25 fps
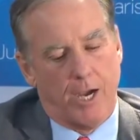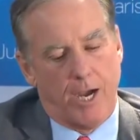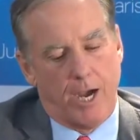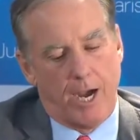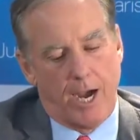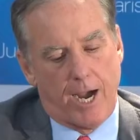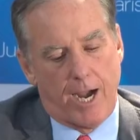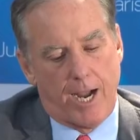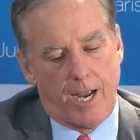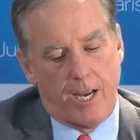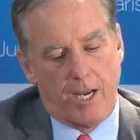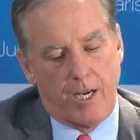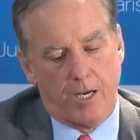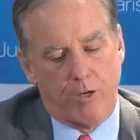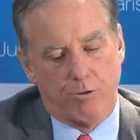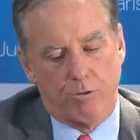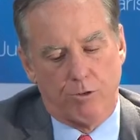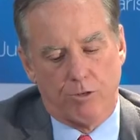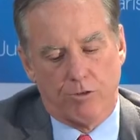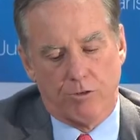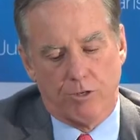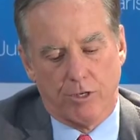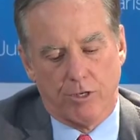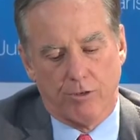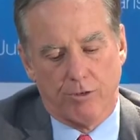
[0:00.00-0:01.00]
I
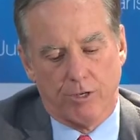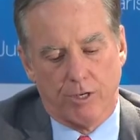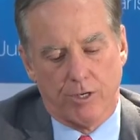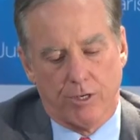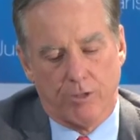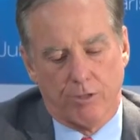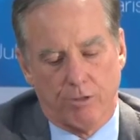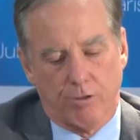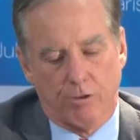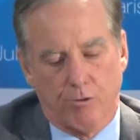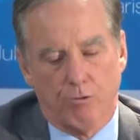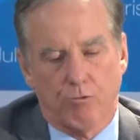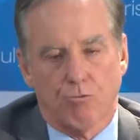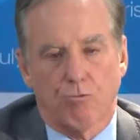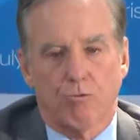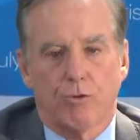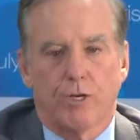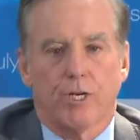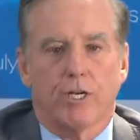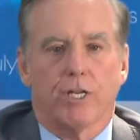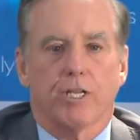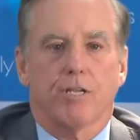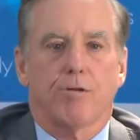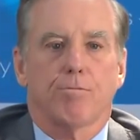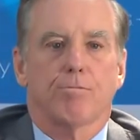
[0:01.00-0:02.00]
was
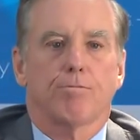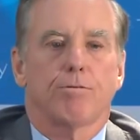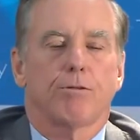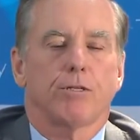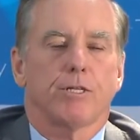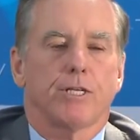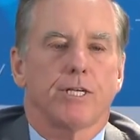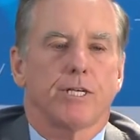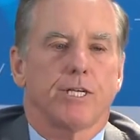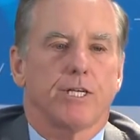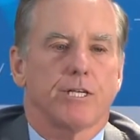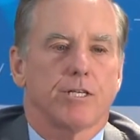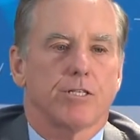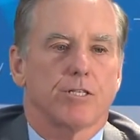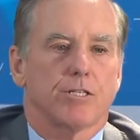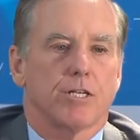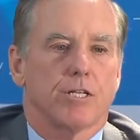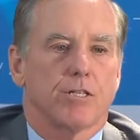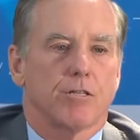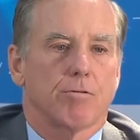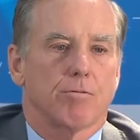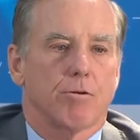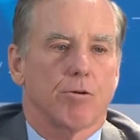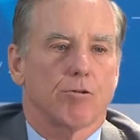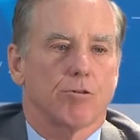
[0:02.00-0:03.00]
really pleased,
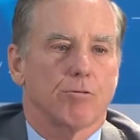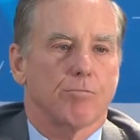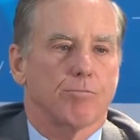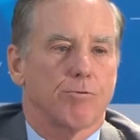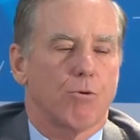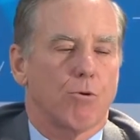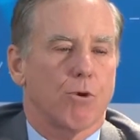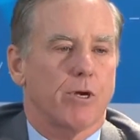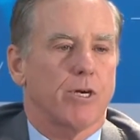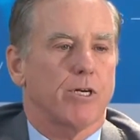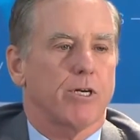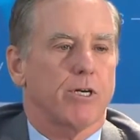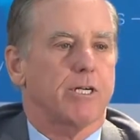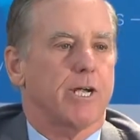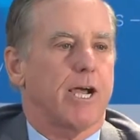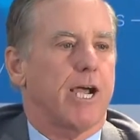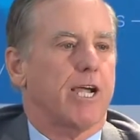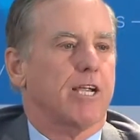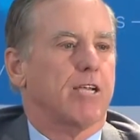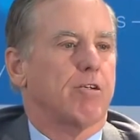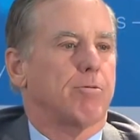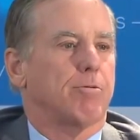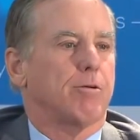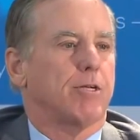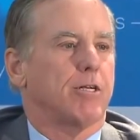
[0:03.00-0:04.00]
and the most important
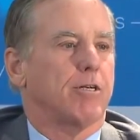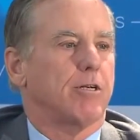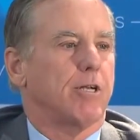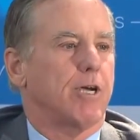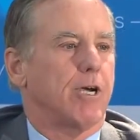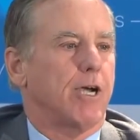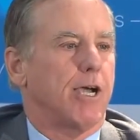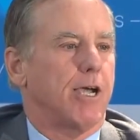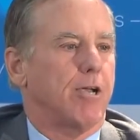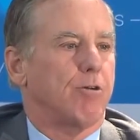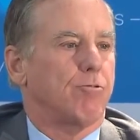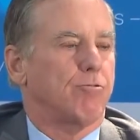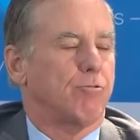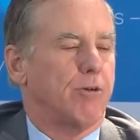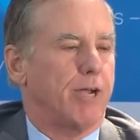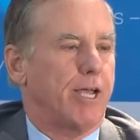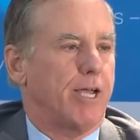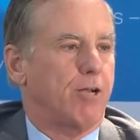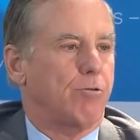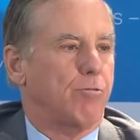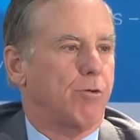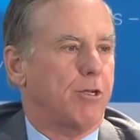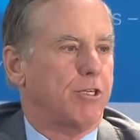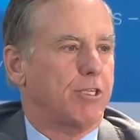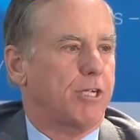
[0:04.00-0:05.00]
document I
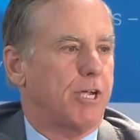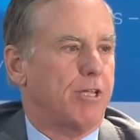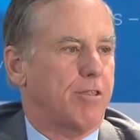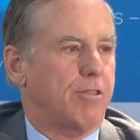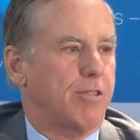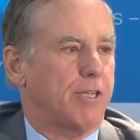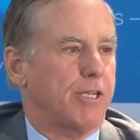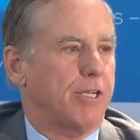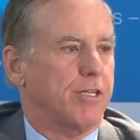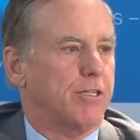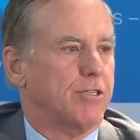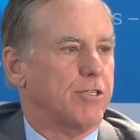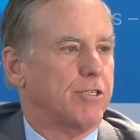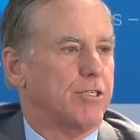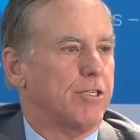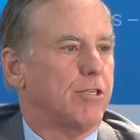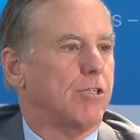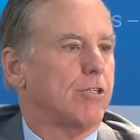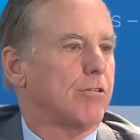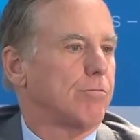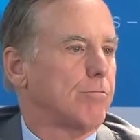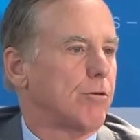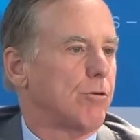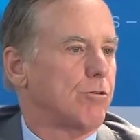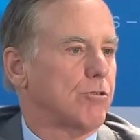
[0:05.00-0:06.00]
read, which I think is
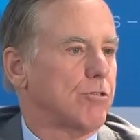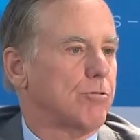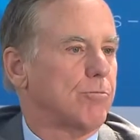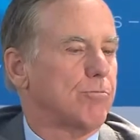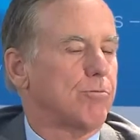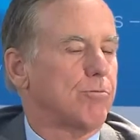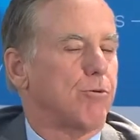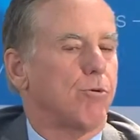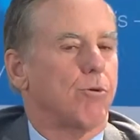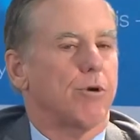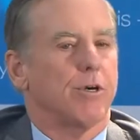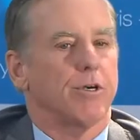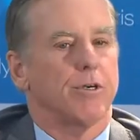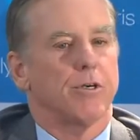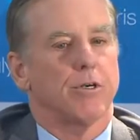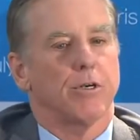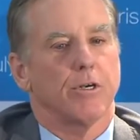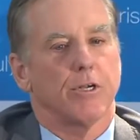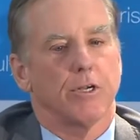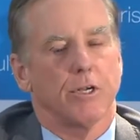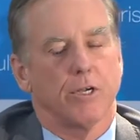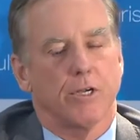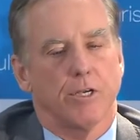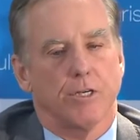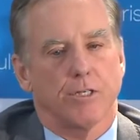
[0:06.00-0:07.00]
still the most important
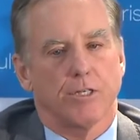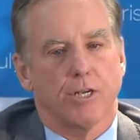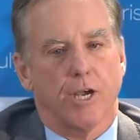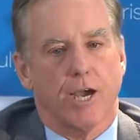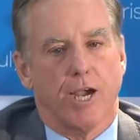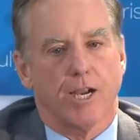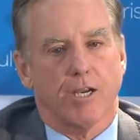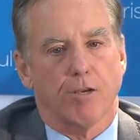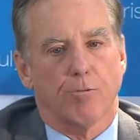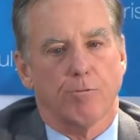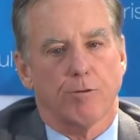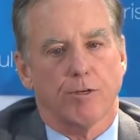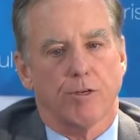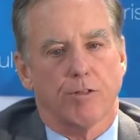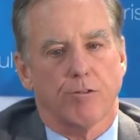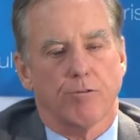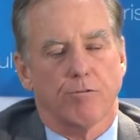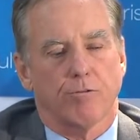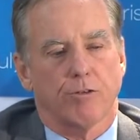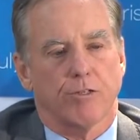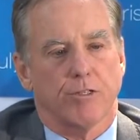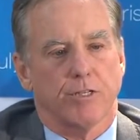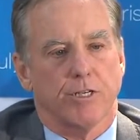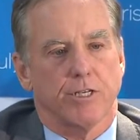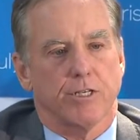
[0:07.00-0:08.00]
document of the
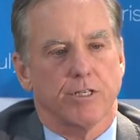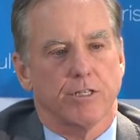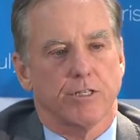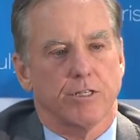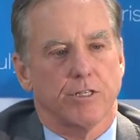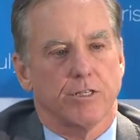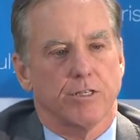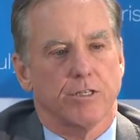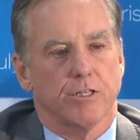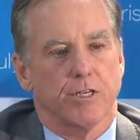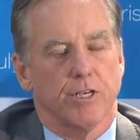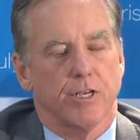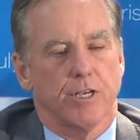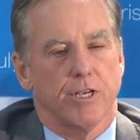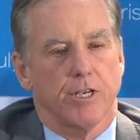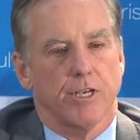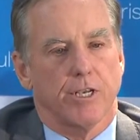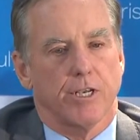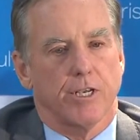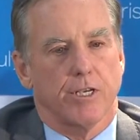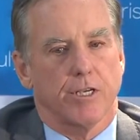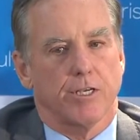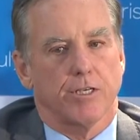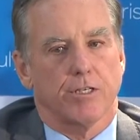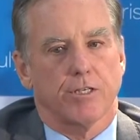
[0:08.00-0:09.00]
resistance,
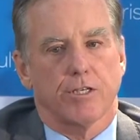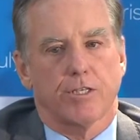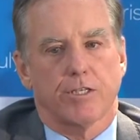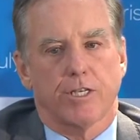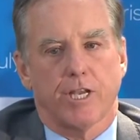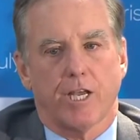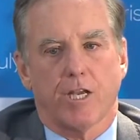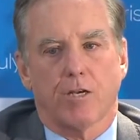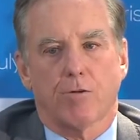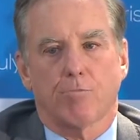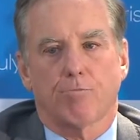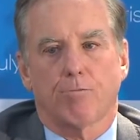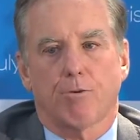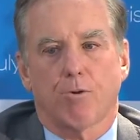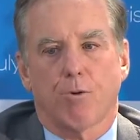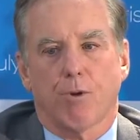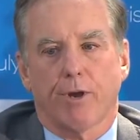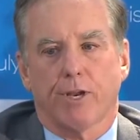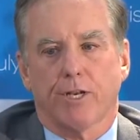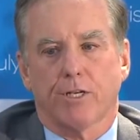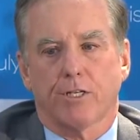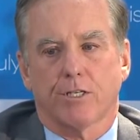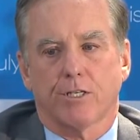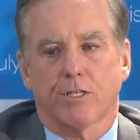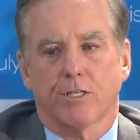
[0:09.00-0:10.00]
is the 10
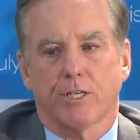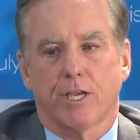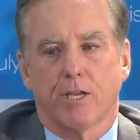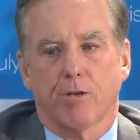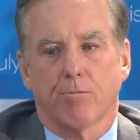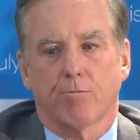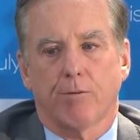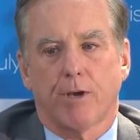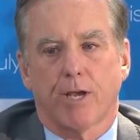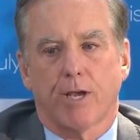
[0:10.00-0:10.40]
points that